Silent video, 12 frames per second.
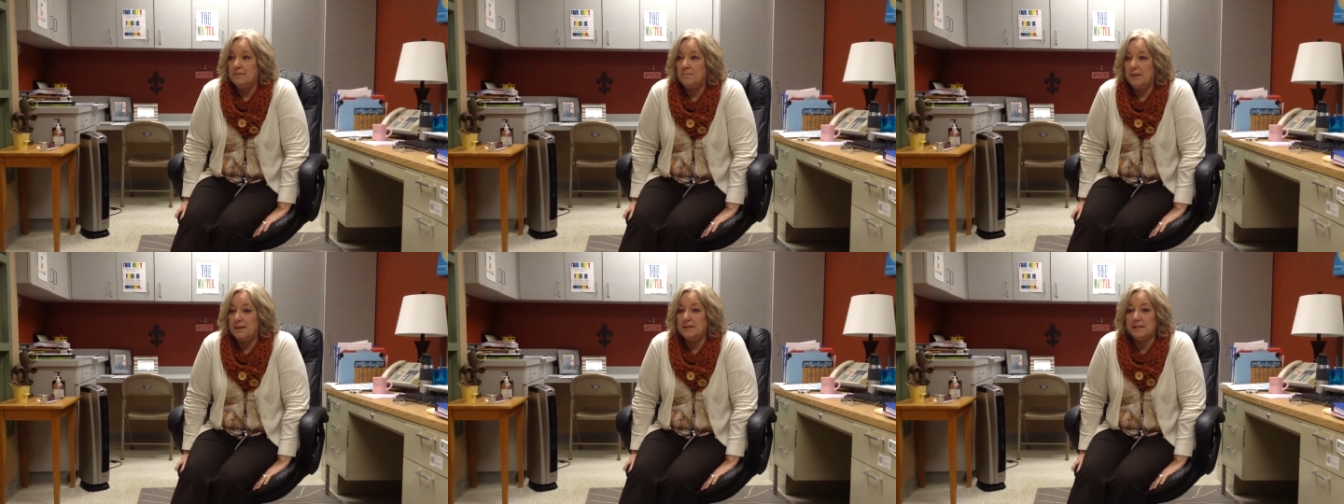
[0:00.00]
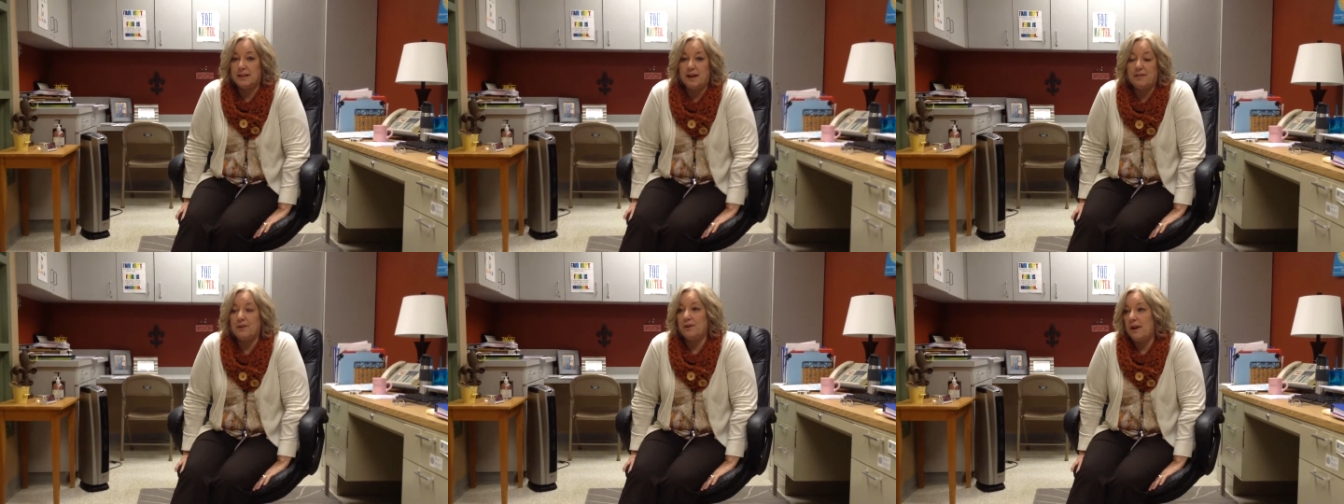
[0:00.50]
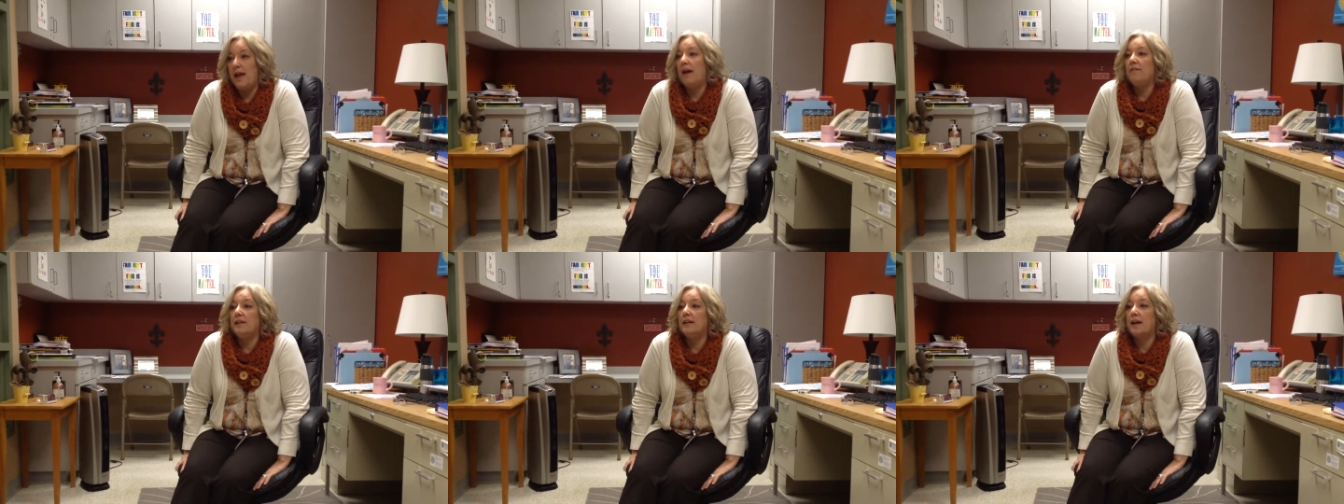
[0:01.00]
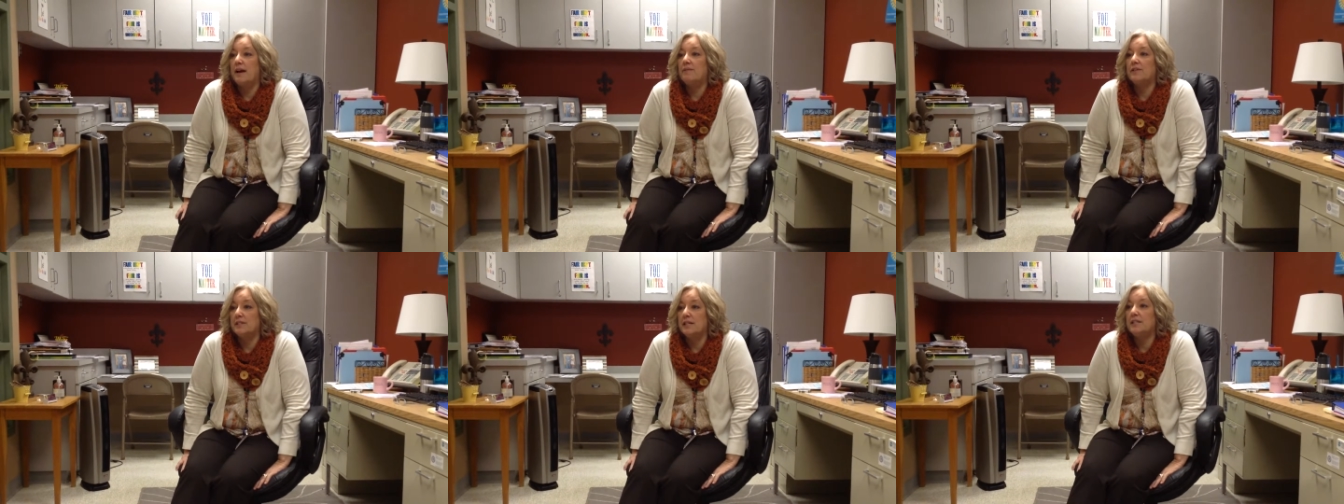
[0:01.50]
being together and having a
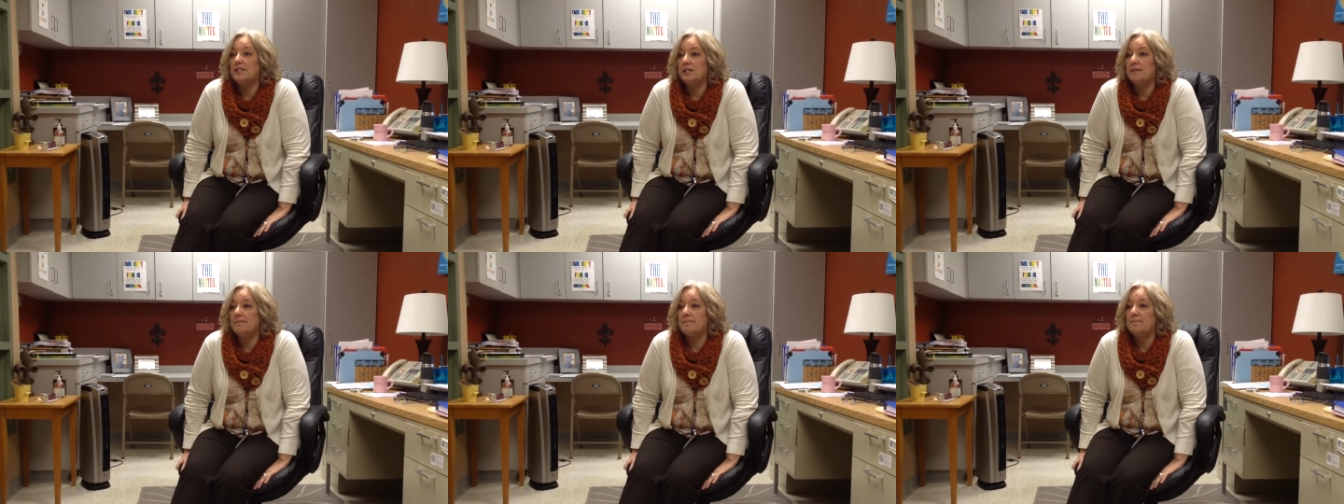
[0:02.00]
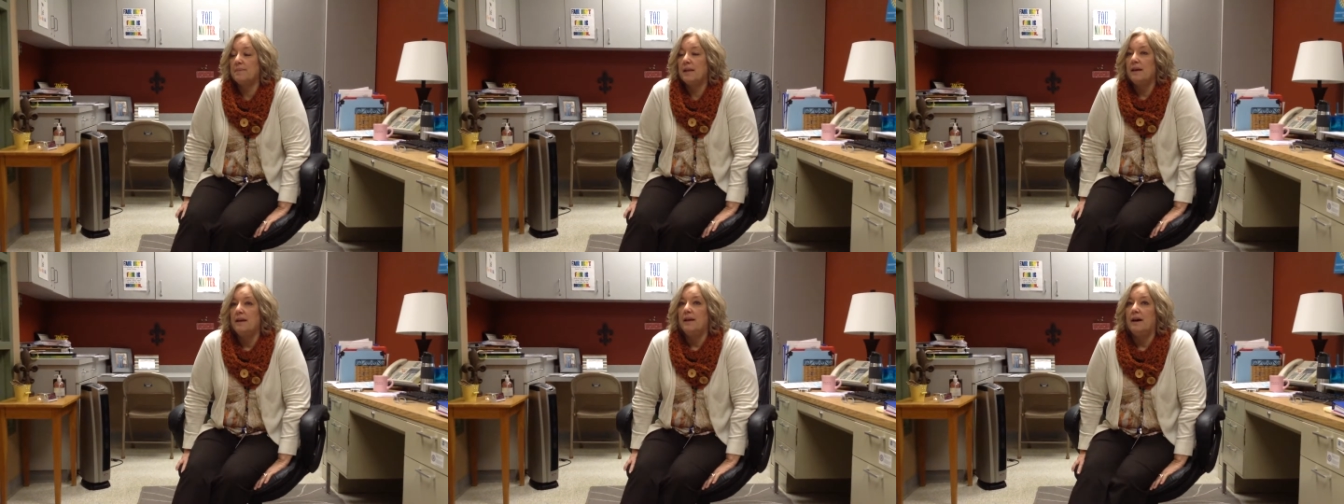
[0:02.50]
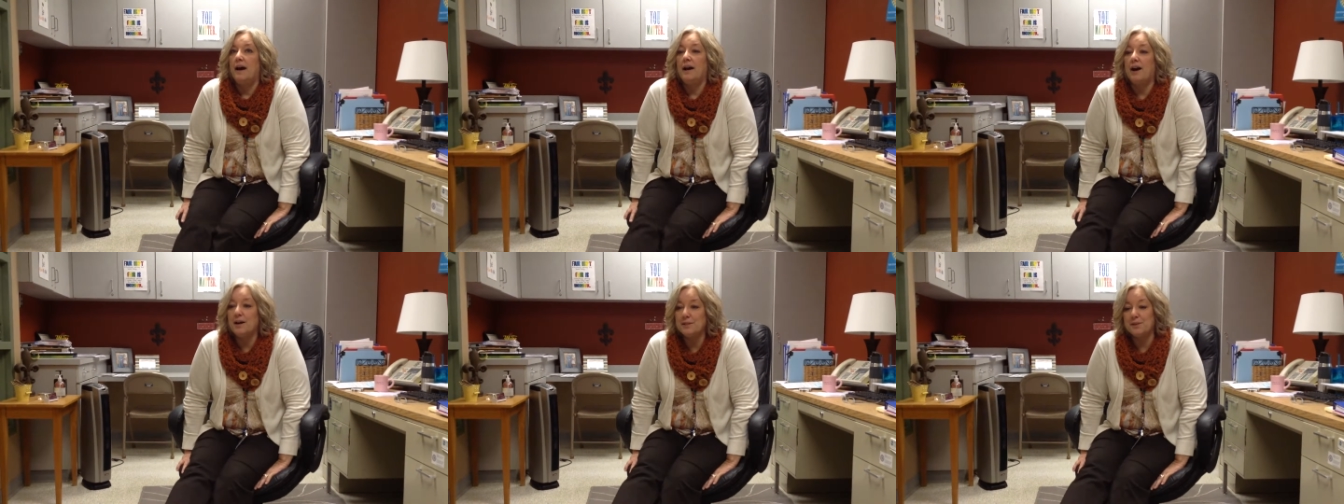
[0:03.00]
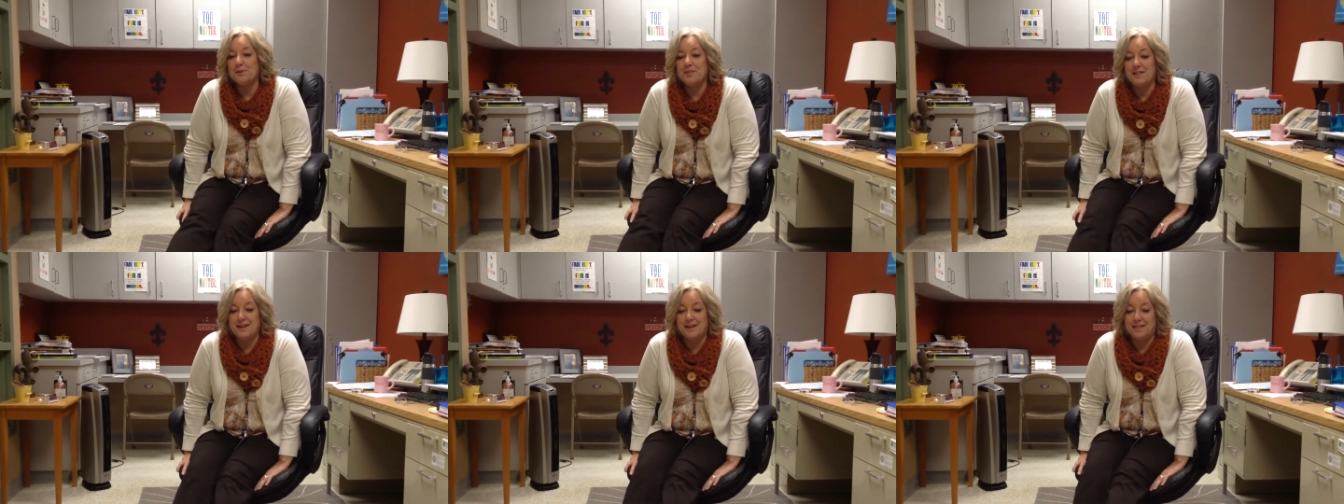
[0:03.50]
conversation. I also
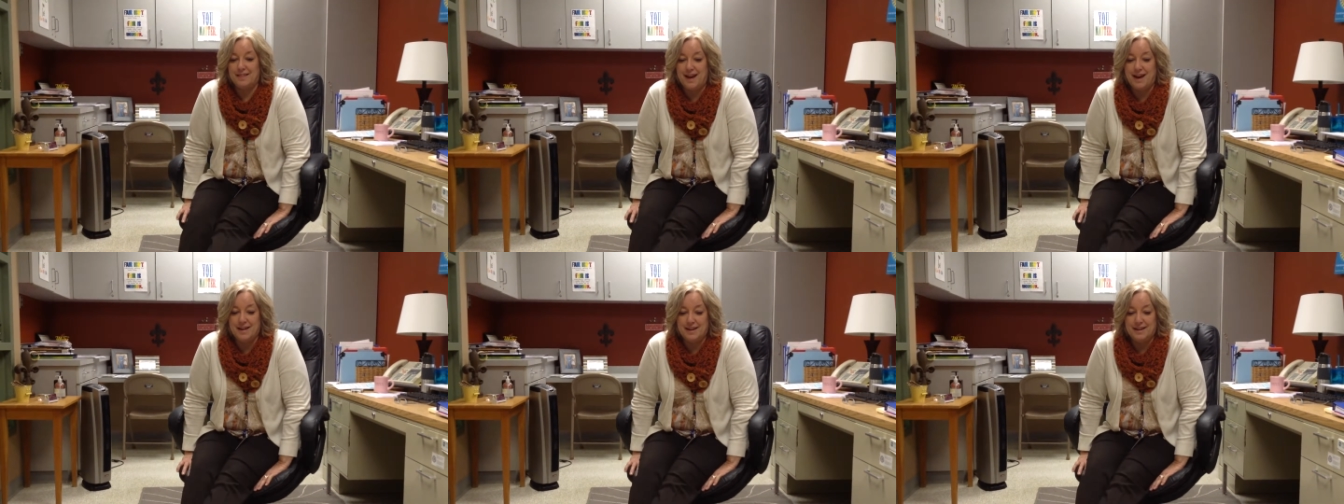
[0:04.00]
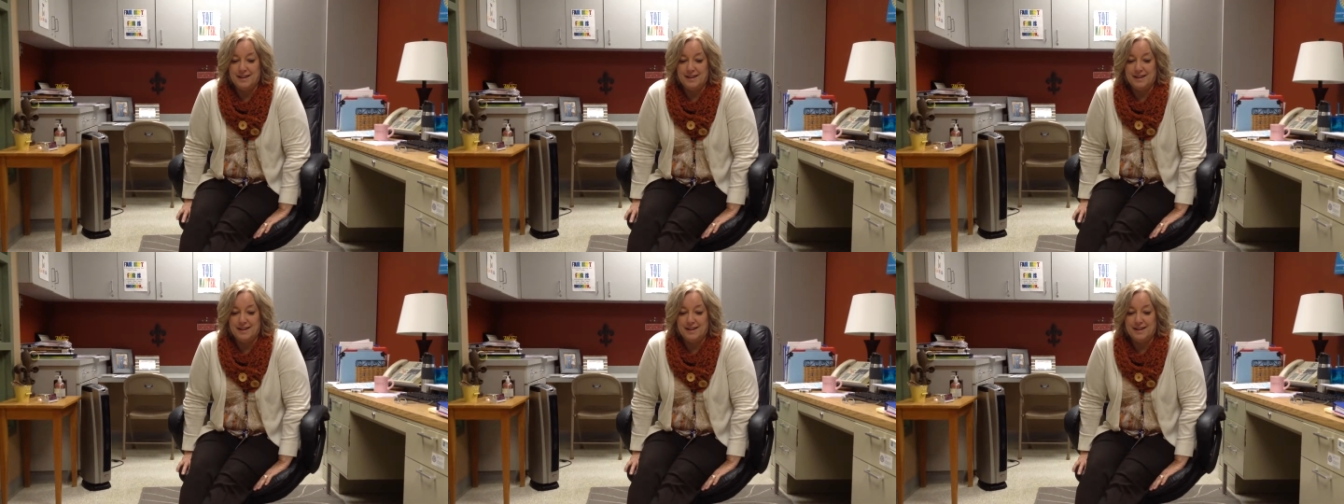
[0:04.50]
think that